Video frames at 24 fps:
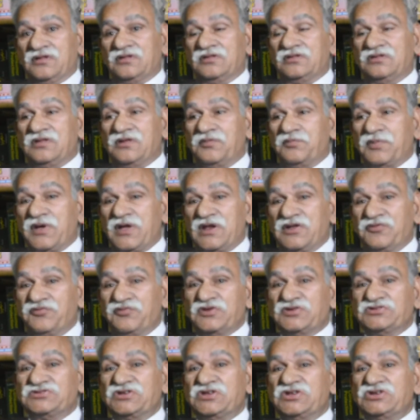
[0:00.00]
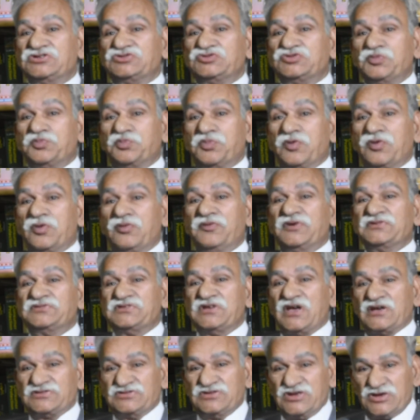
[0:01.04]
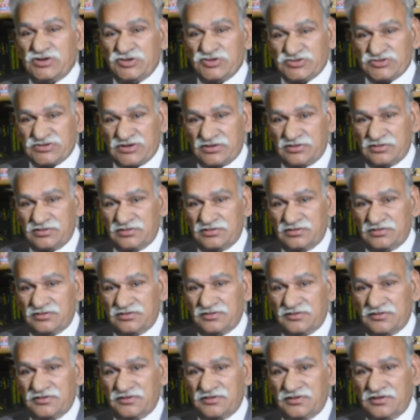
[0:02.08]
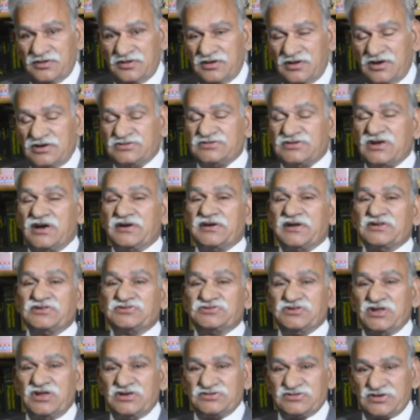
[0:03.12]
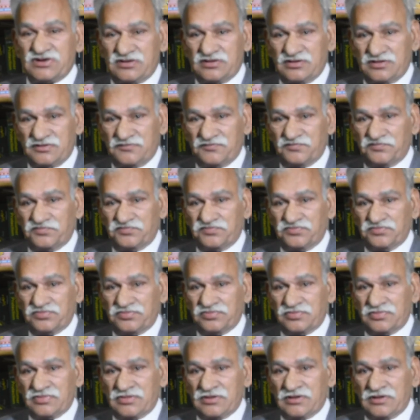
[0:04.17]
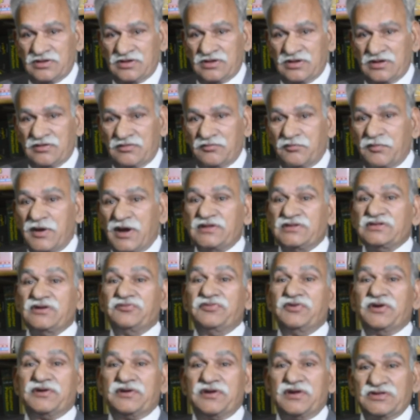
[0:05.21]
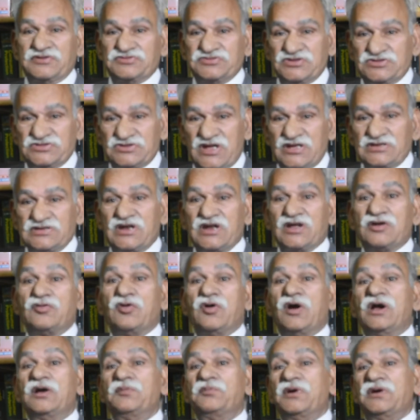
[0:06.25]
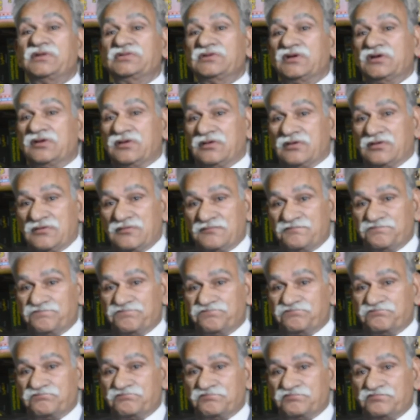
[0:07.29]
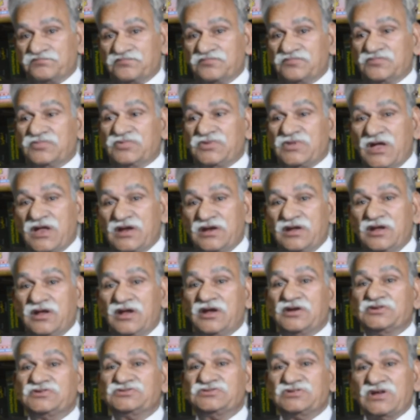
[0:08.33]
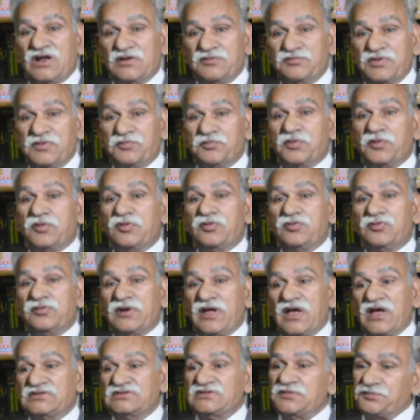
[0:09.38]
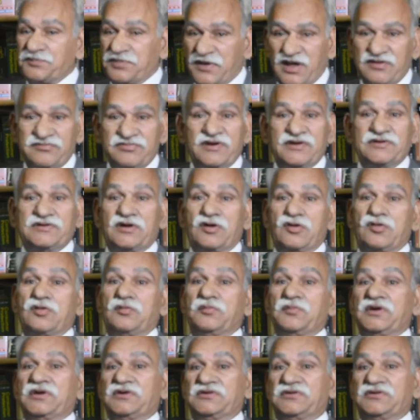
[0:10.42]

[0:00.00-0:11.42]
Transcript: The beneficiary is to prove its execution, its attestation by the witnesses as required by the law. Then it shall be proved as a private document.